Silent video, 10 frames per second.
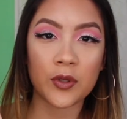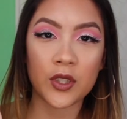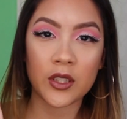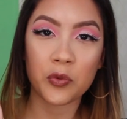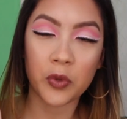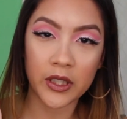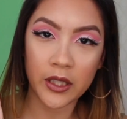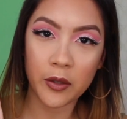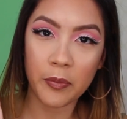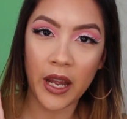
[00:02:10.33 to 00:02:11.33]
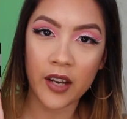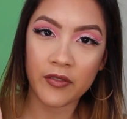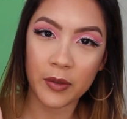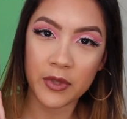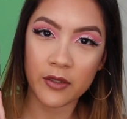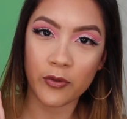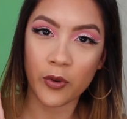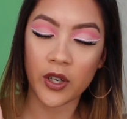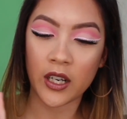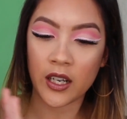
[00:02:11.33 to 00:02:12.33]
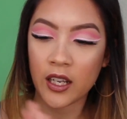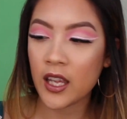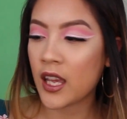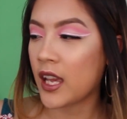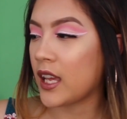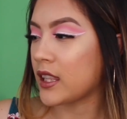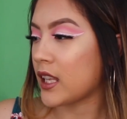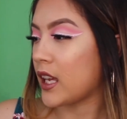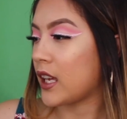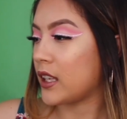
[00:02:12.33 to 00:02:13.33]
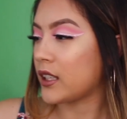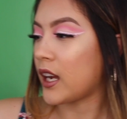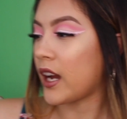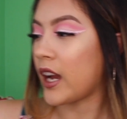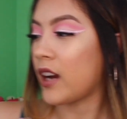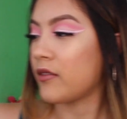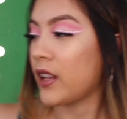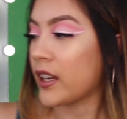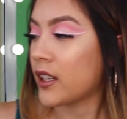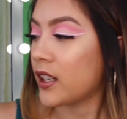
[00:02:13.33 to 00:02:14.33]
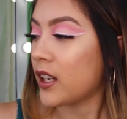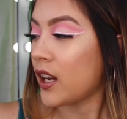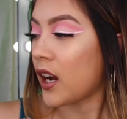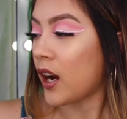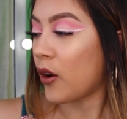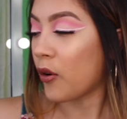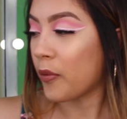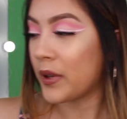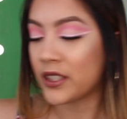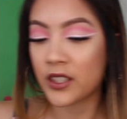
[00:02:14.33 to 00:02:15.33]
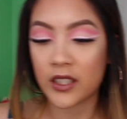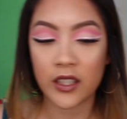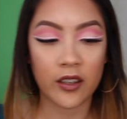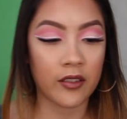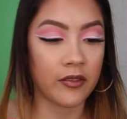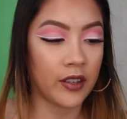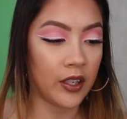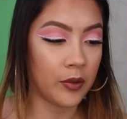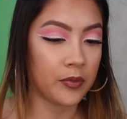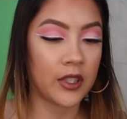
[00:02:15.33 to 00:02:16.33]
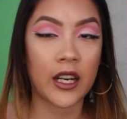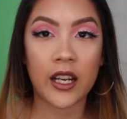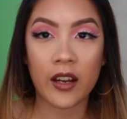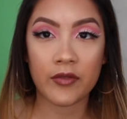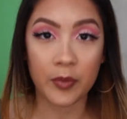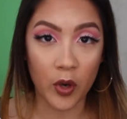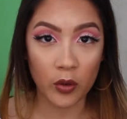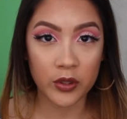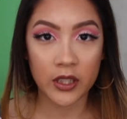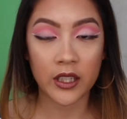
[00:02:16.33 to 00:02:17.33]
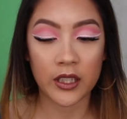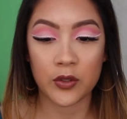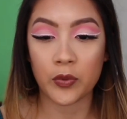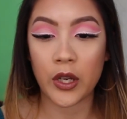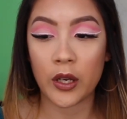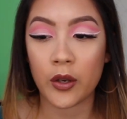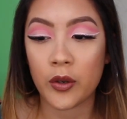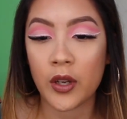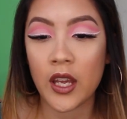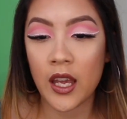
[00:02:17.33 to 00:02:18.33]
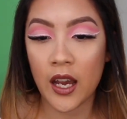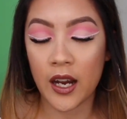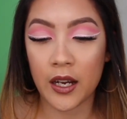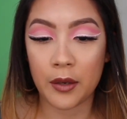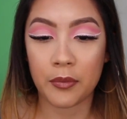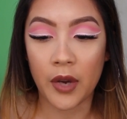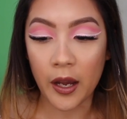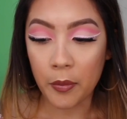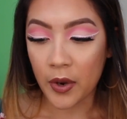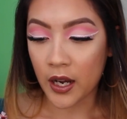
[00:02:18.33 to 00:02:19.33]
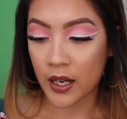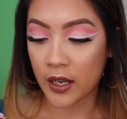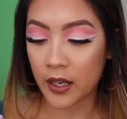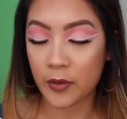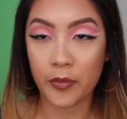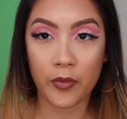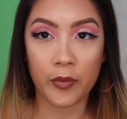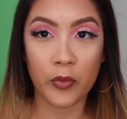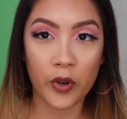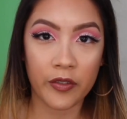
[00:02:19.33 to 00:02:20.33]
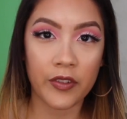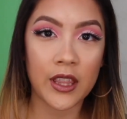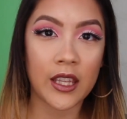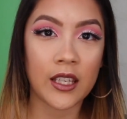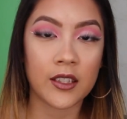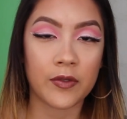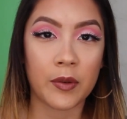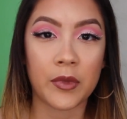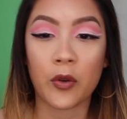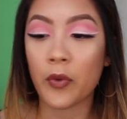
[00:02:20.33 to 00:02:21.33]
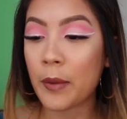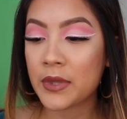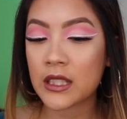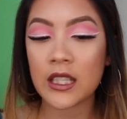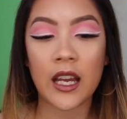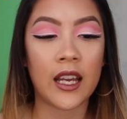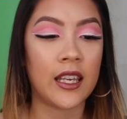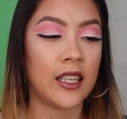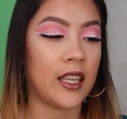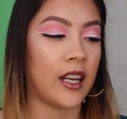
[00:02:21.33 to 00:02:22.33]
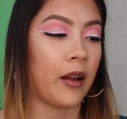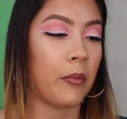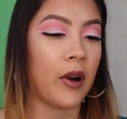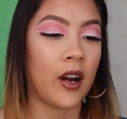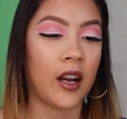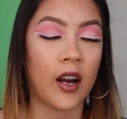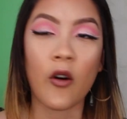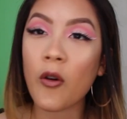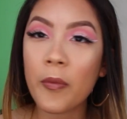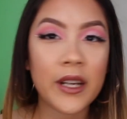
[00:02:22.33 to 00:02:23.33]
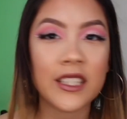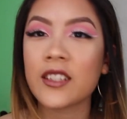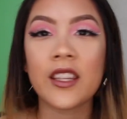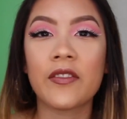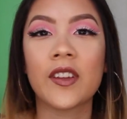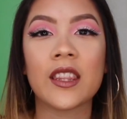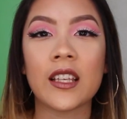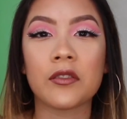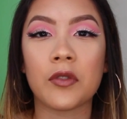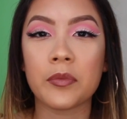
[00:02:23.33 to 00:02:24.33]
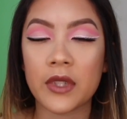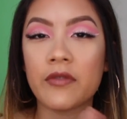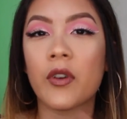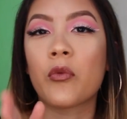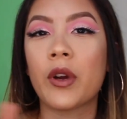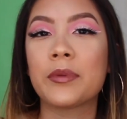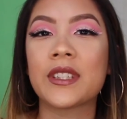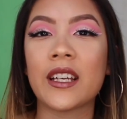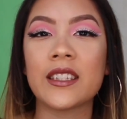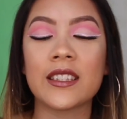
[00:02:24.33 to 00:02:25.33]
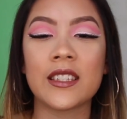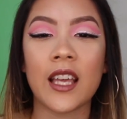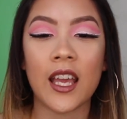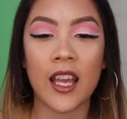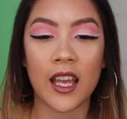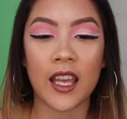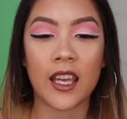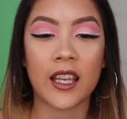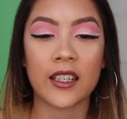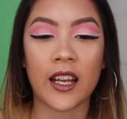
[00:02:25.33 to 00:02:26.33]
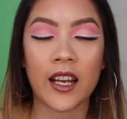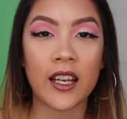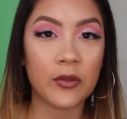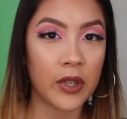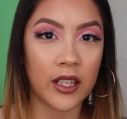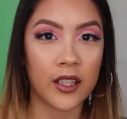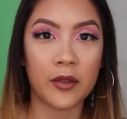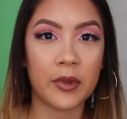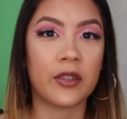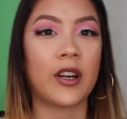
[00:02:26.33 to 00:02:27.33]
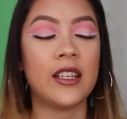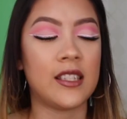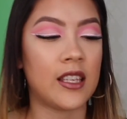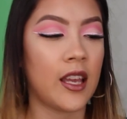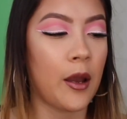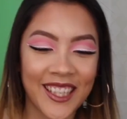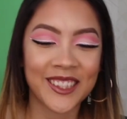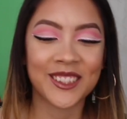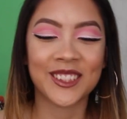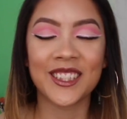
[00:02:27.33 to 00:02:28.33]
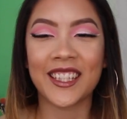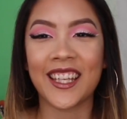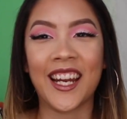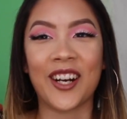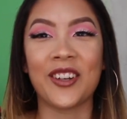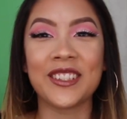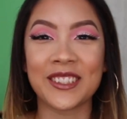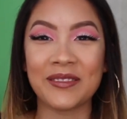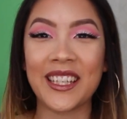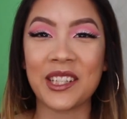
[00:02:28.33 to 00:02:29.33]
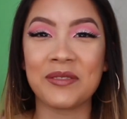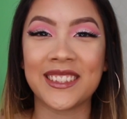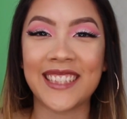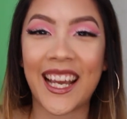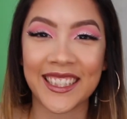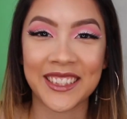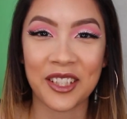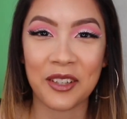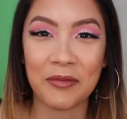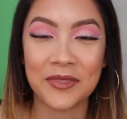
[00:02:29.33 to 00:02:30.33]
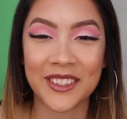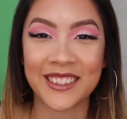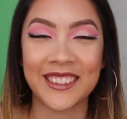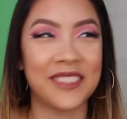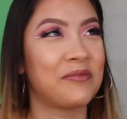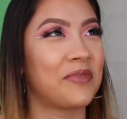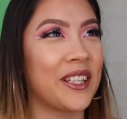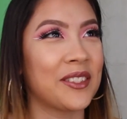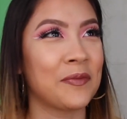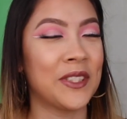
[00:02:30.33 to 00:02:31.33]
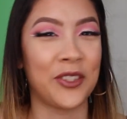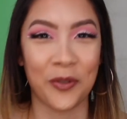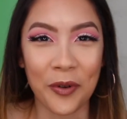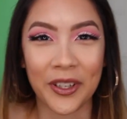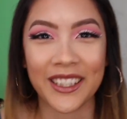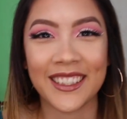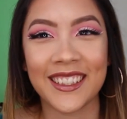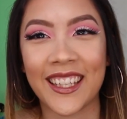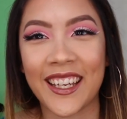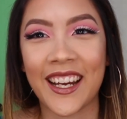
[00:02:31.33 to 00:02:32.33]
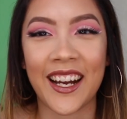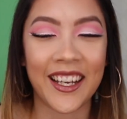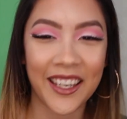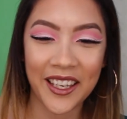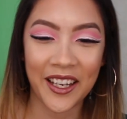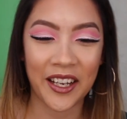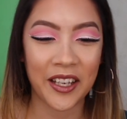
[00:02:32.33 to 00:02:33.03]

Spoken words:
It was just one little bag from Sephora, and then I have a whole bunch of stuff that I got from Ulta as well. I bought Morphe things from the website, and I bought a whole bunch of different things from different websites. And I kind of went a little bit crazy. Just looking at all this makeup stacked up just brings me joy. I'm